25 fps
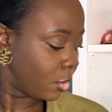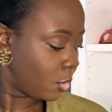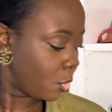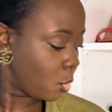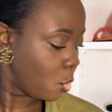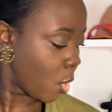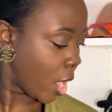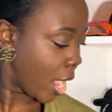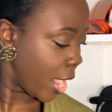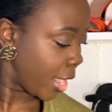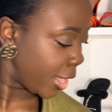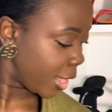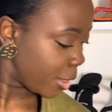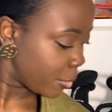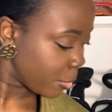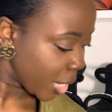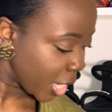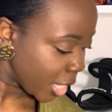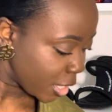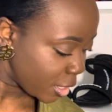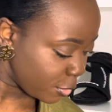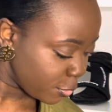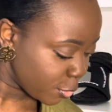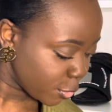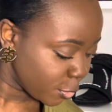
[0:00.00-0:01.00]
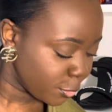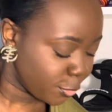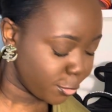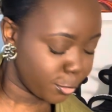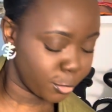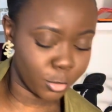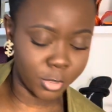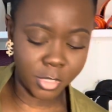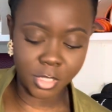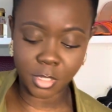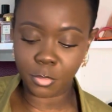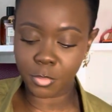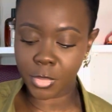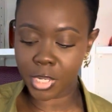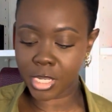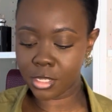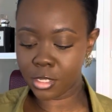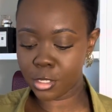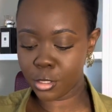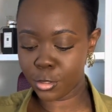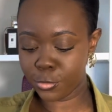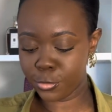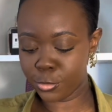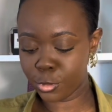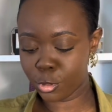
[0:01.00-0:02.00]
why am I even forcing
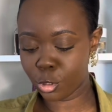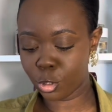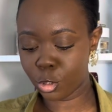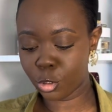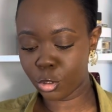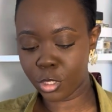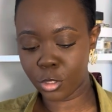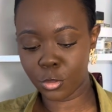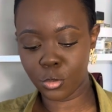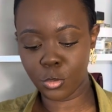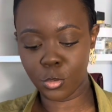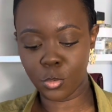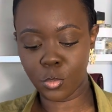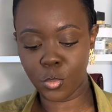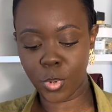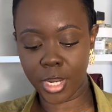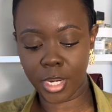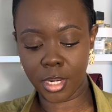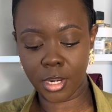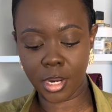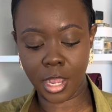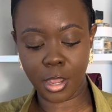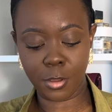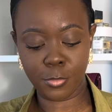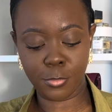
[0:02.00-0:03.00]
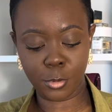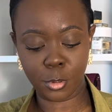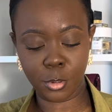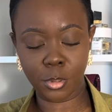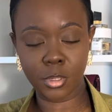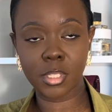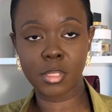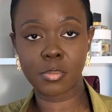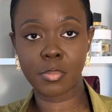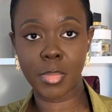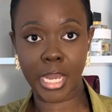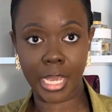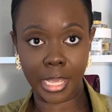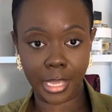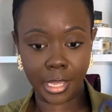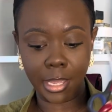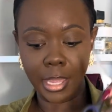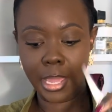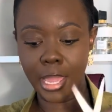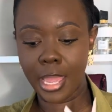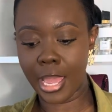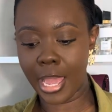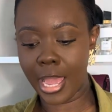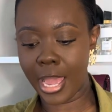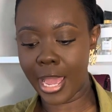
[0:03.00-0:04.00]
myself to struggle when I've got my
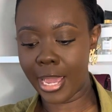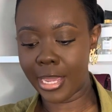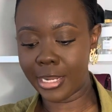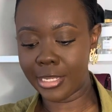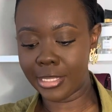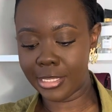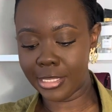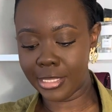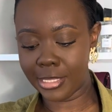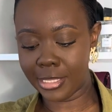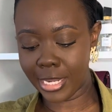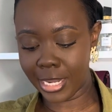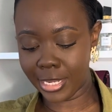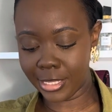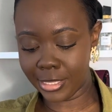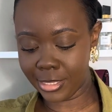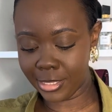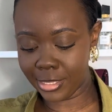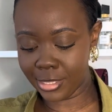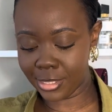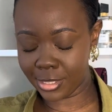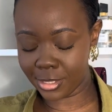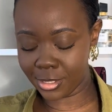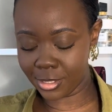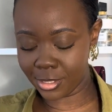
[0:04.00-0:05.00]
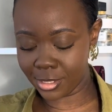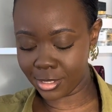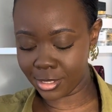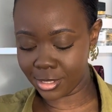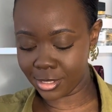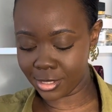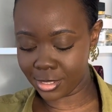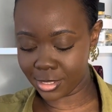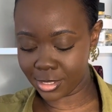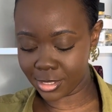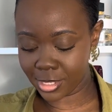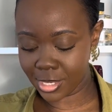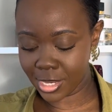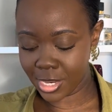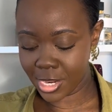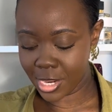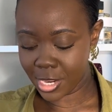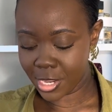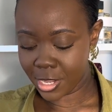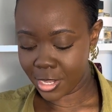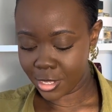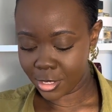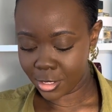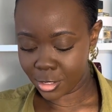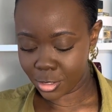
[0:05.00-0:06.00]
handy dandy scissors?
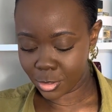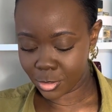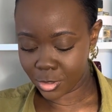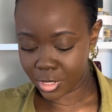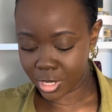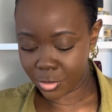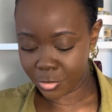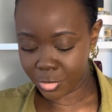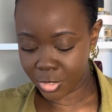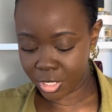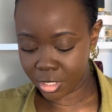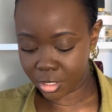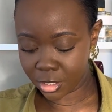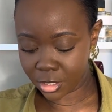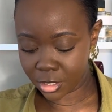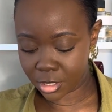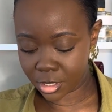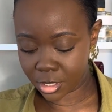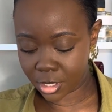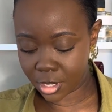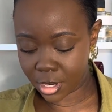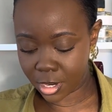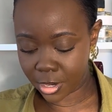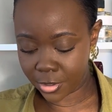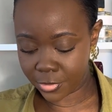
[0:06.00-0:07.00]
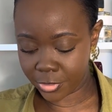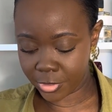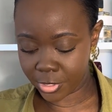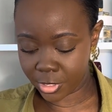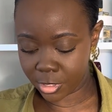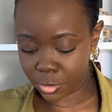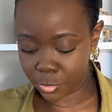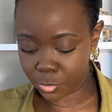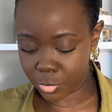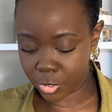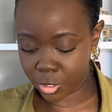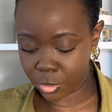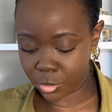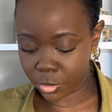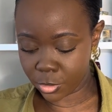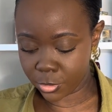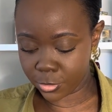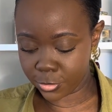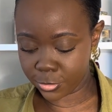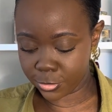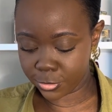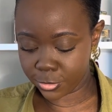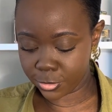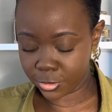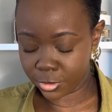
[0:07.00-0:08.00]
So let me just cut this bit
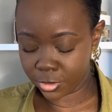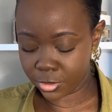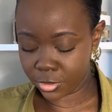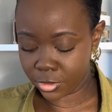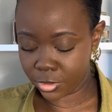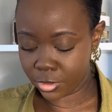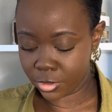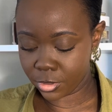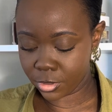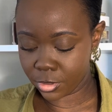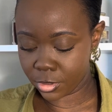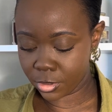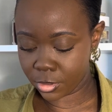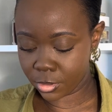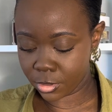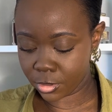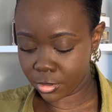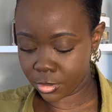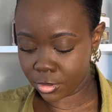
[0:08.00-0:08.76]
off,